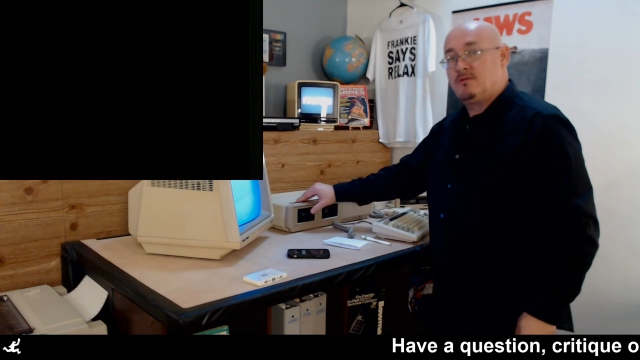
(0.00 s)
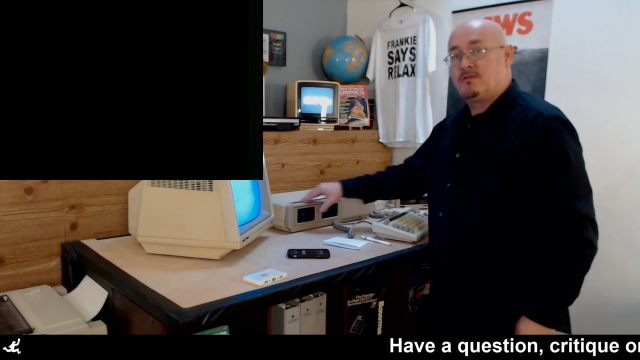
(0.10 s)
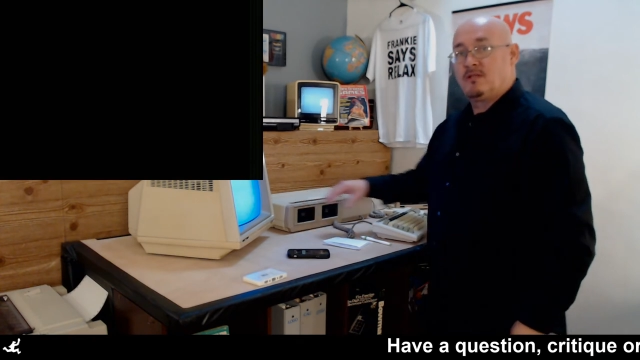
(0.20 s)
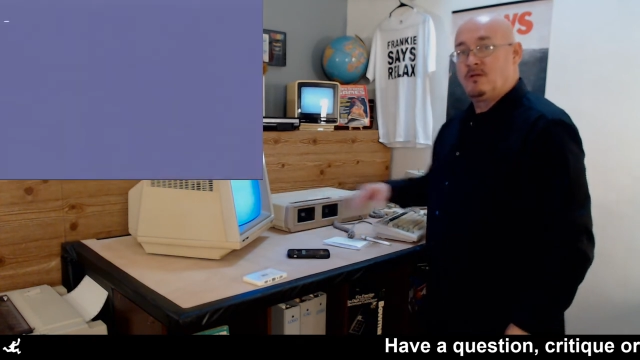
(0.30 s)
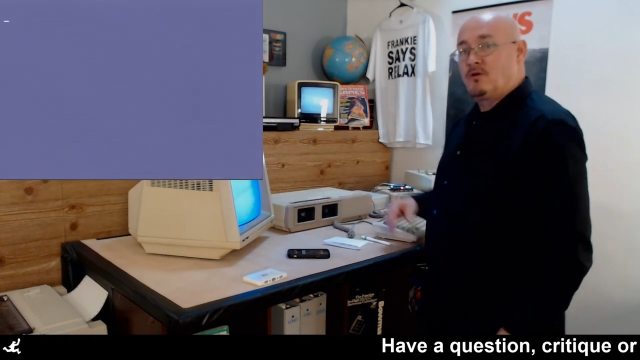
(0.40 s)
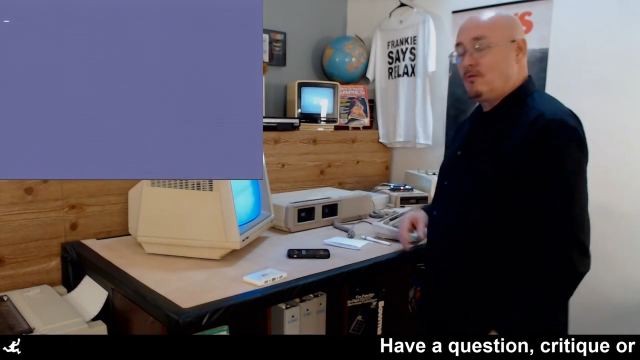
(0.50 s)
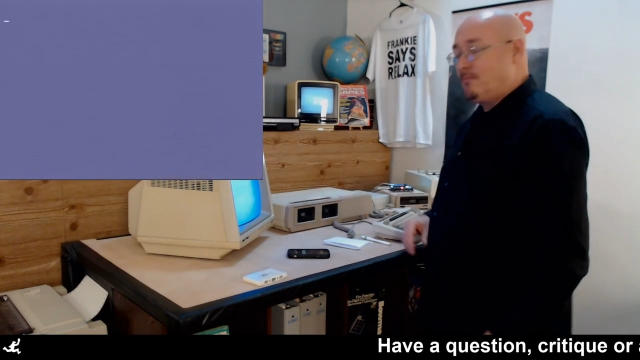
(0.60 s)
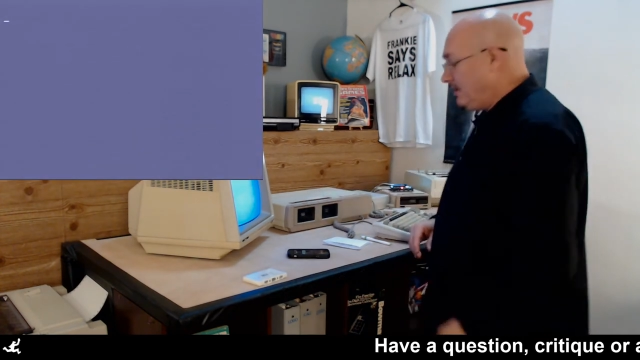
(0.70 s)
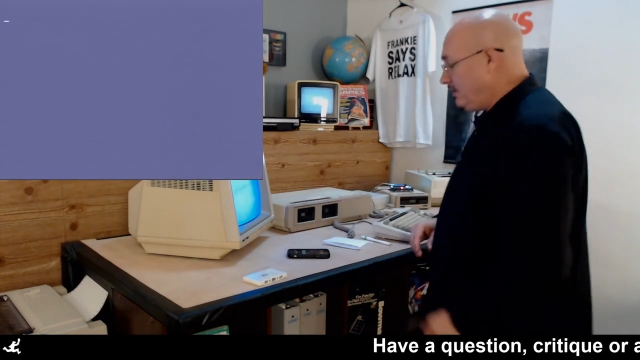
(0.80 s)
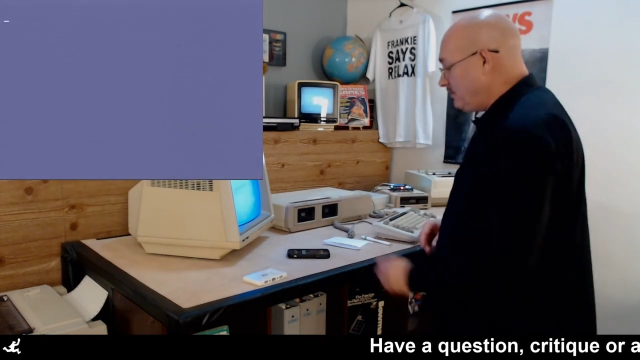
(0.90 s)
the loader
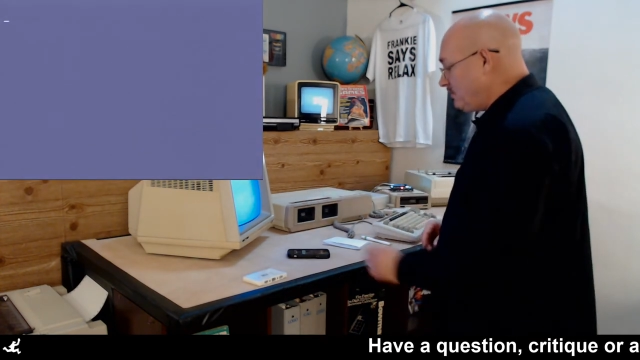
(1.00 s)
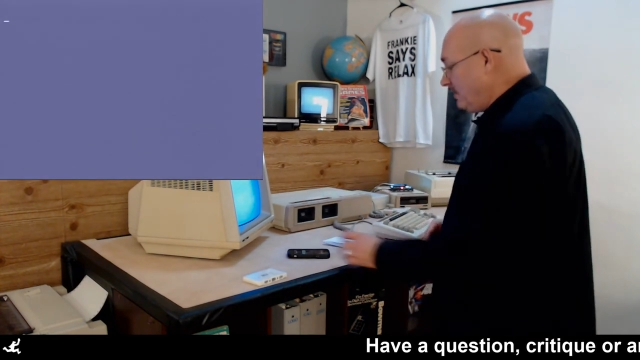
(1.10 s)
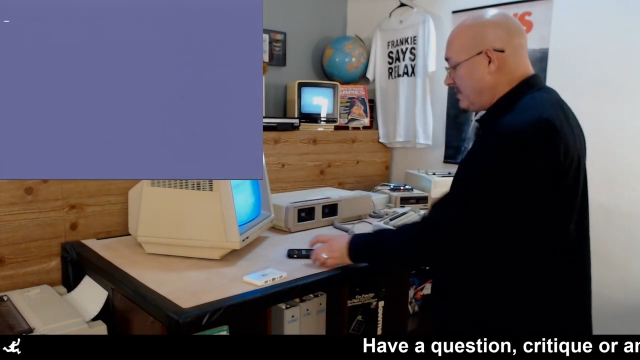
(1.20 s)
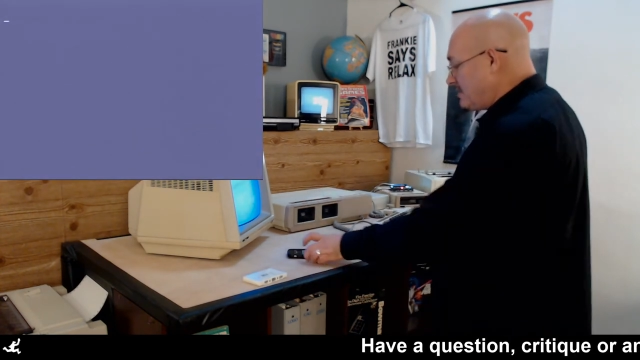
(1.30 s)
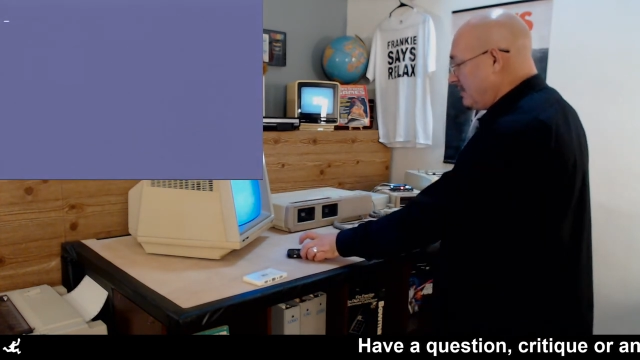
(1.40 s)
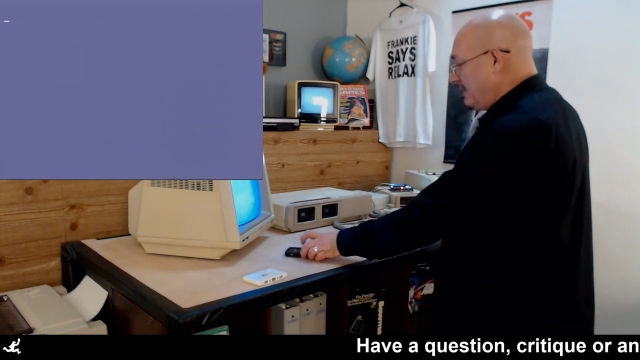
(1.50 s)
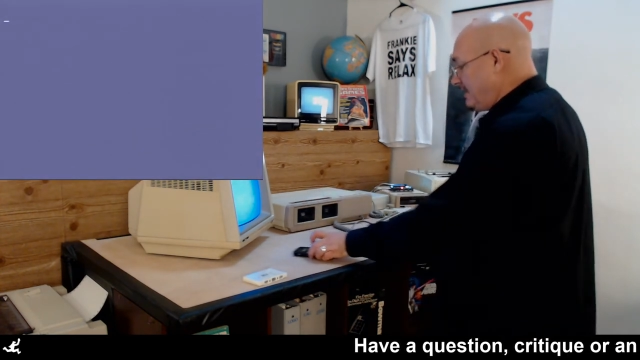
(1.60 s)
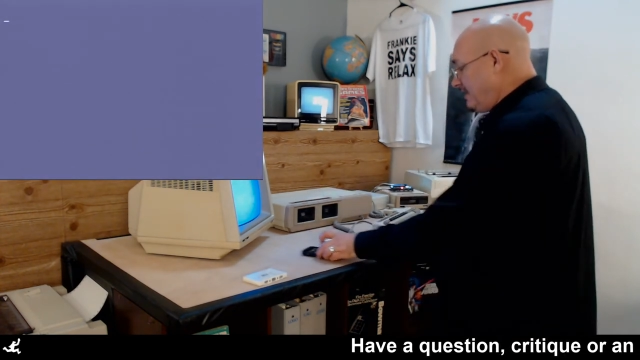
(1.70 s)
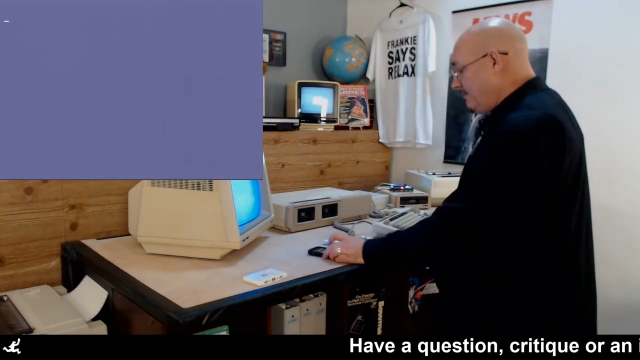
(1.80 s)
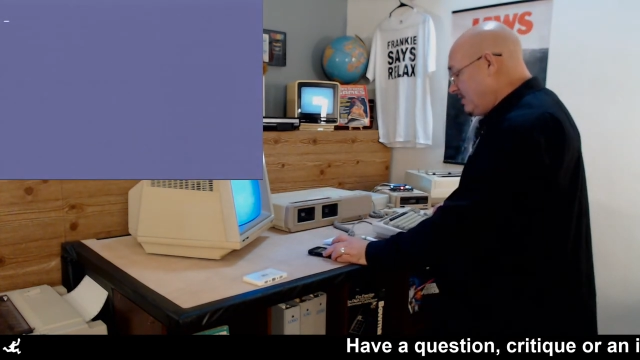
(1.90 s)
menu so I can select
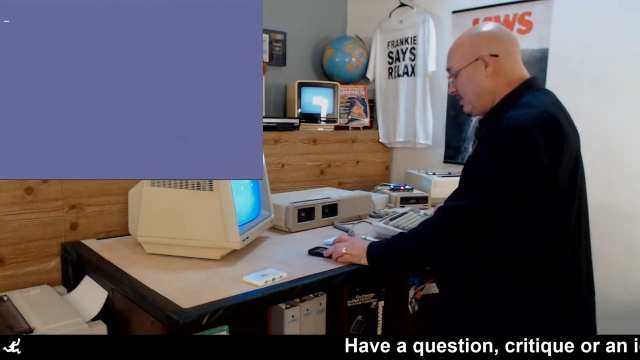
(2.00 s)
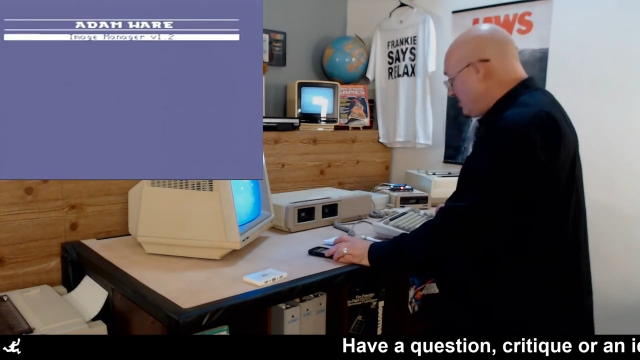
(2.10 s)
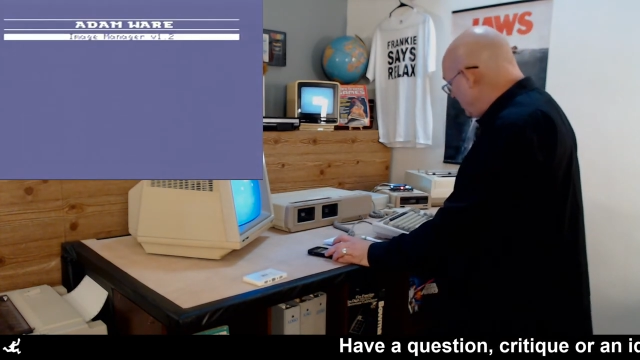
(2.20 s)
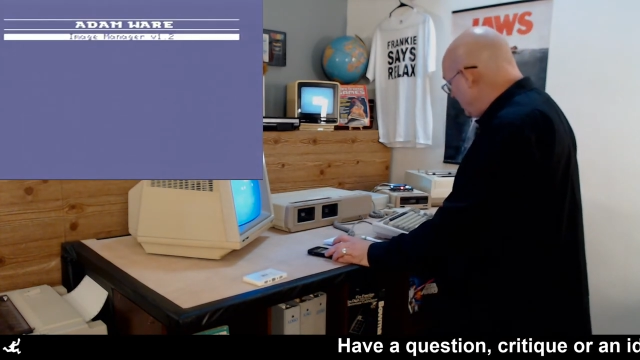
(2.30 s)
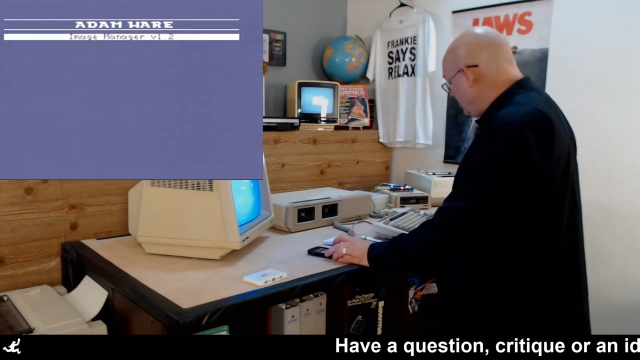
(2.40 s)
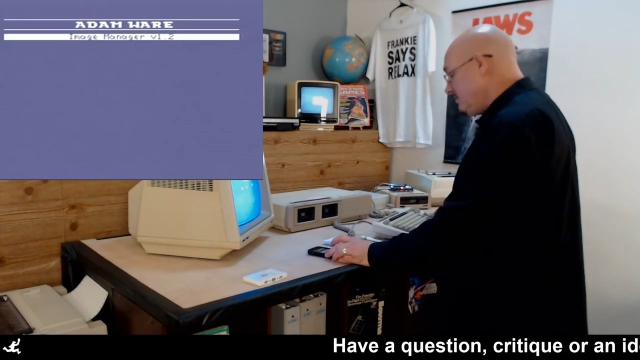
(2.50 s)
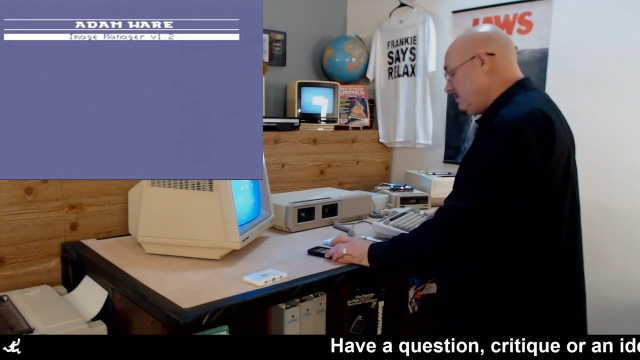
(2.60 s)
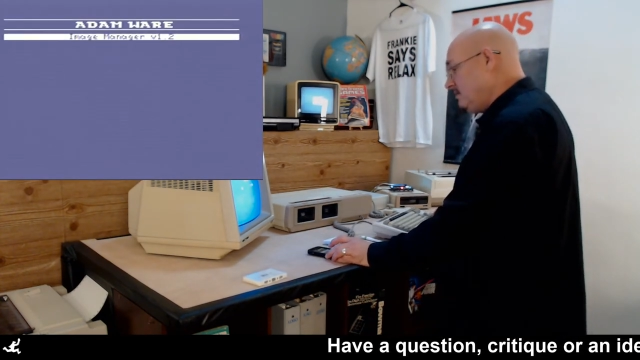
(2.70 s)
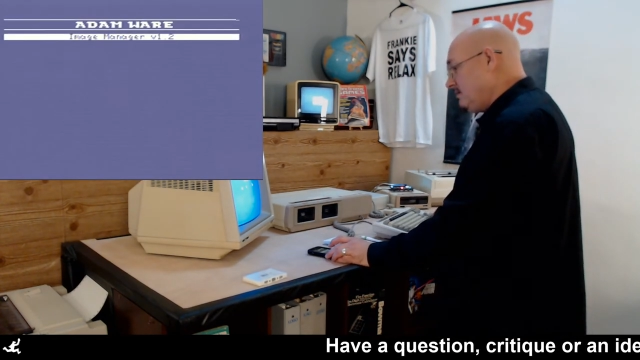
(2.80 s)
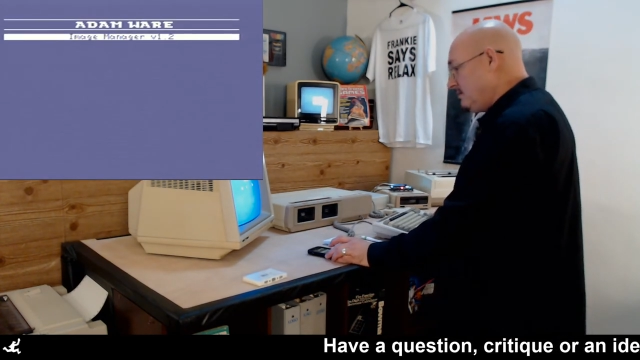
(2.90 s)
the image.
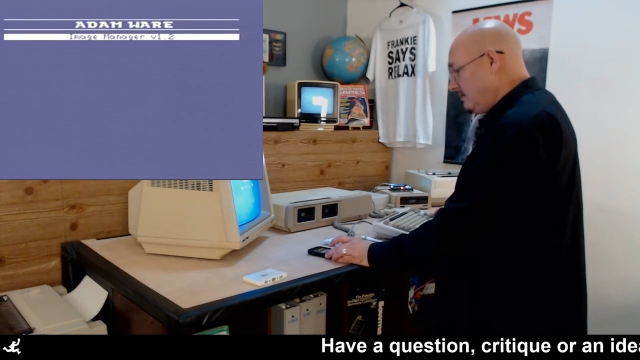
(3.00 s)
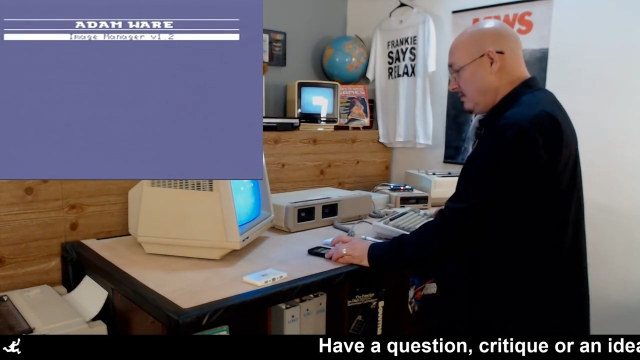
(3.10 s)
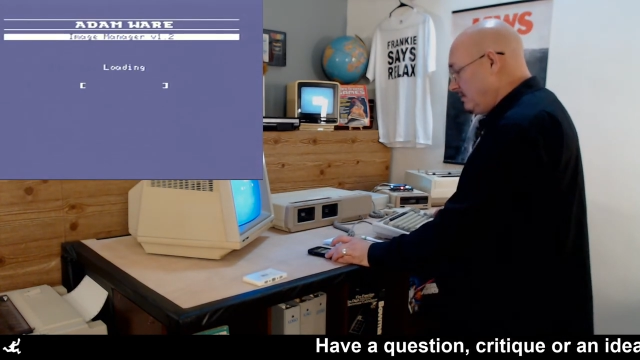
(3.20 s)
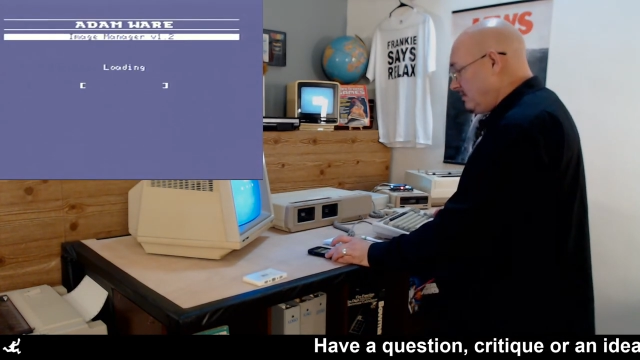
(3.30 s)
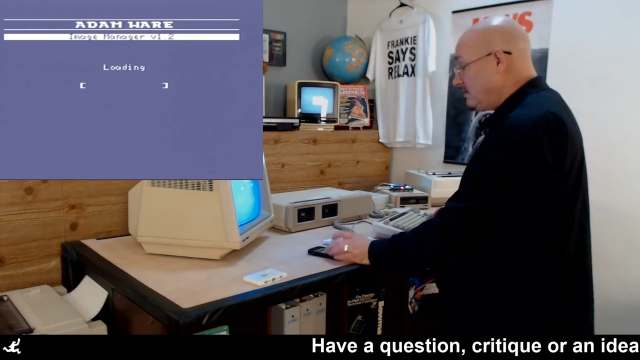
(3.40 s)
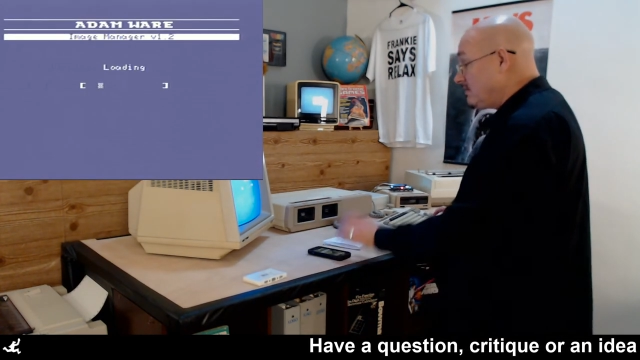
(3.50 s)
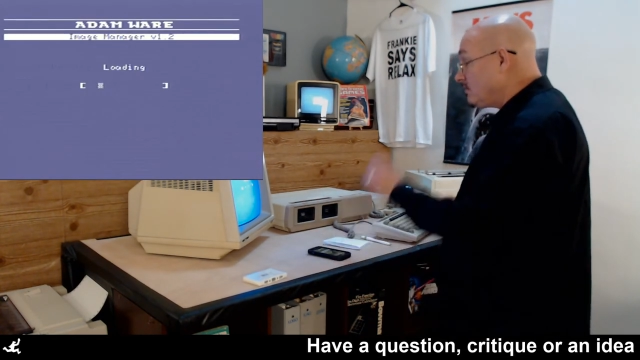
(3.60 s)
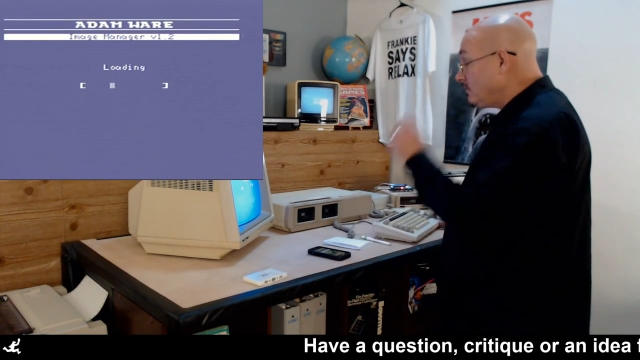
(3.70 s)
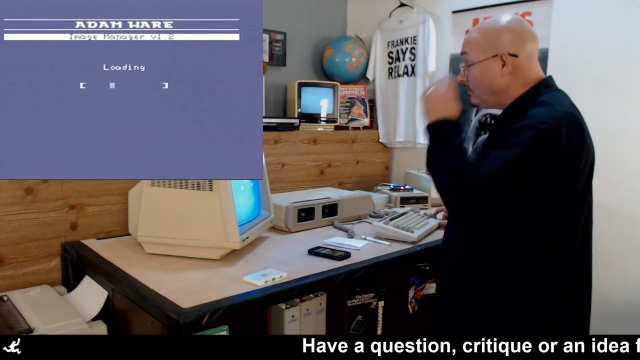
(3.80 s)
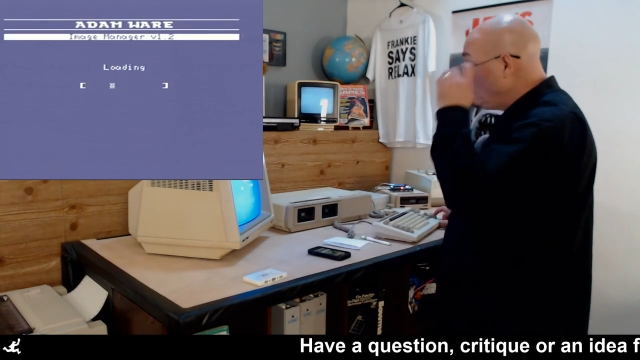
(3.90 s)

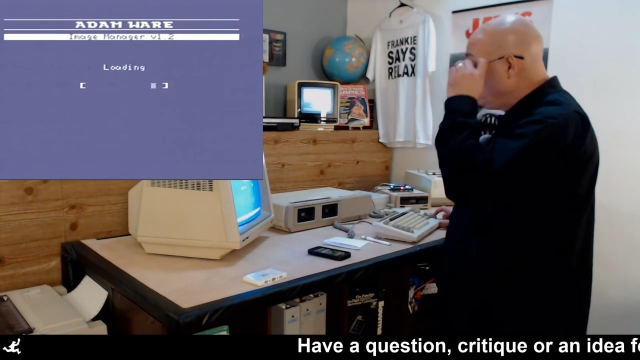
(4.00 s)
Then